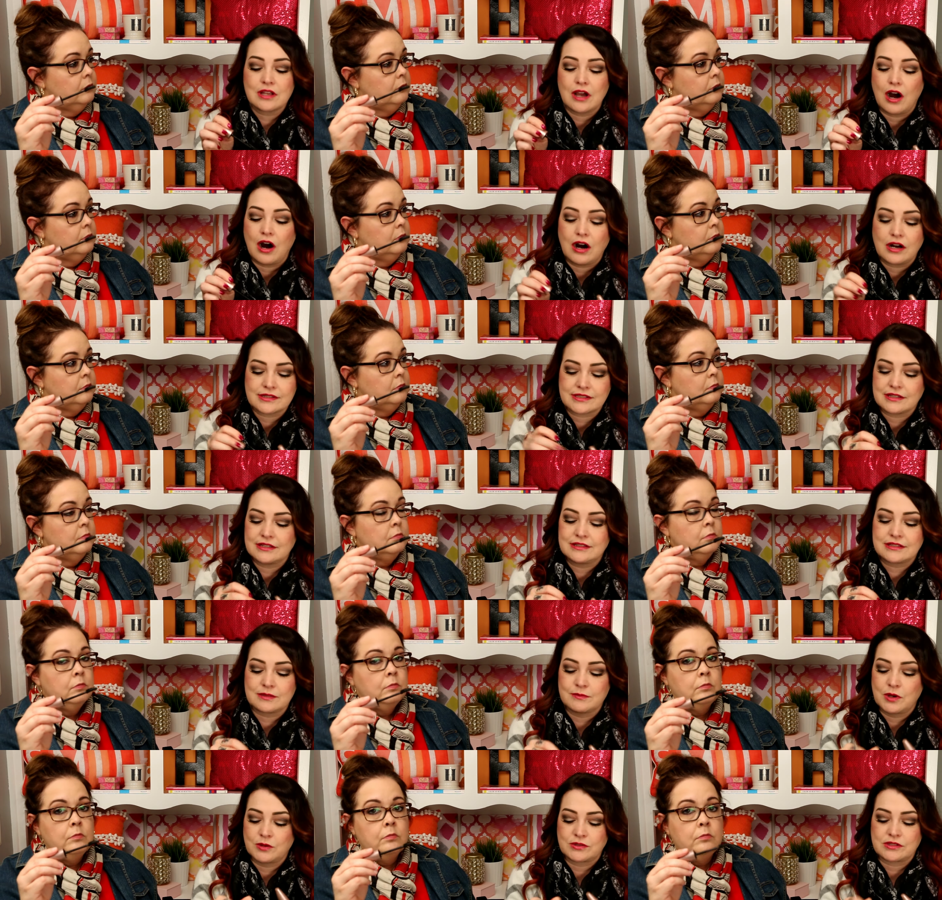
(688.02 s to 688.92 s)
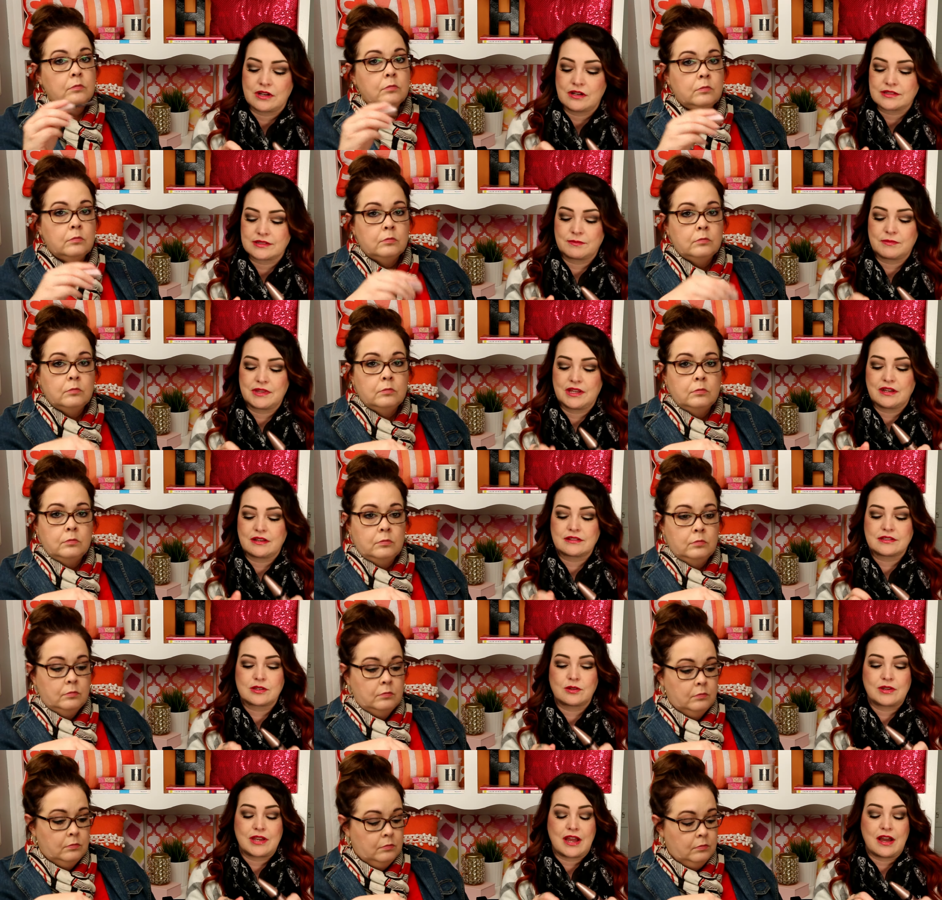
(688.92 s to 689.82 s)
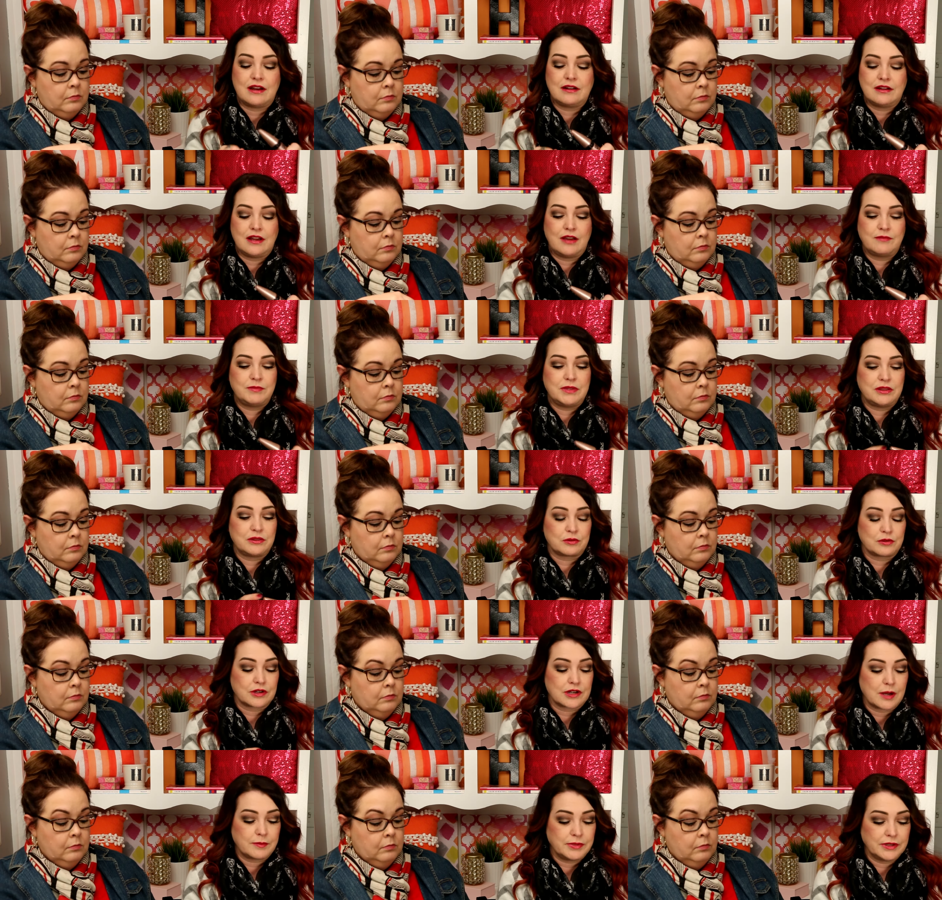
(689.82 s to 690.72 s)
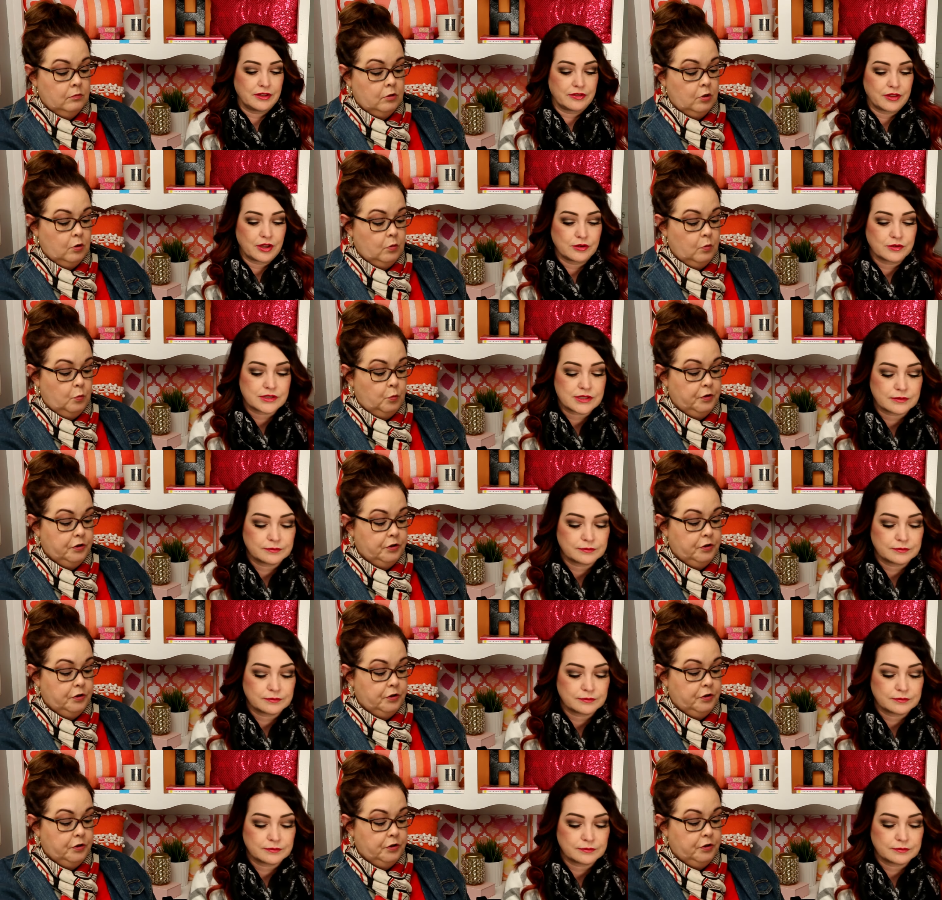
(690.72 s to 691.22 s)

Speaker 1: the off. Awesome, it's the most awesome thing. So yeah, I've been through a couple of those.